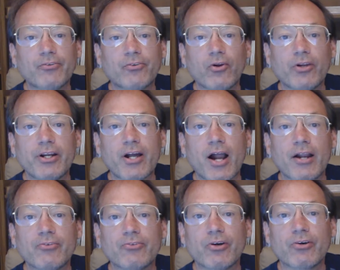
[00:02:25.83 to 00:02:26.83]
certainly
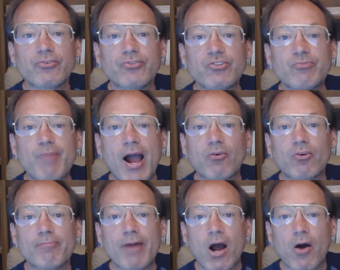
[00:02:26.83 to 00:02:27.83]
not as a
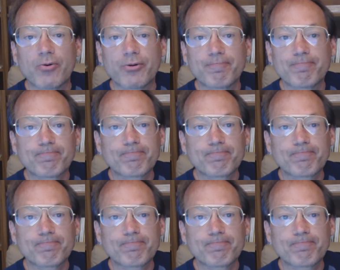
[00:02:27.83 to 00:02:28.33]
spiral bound.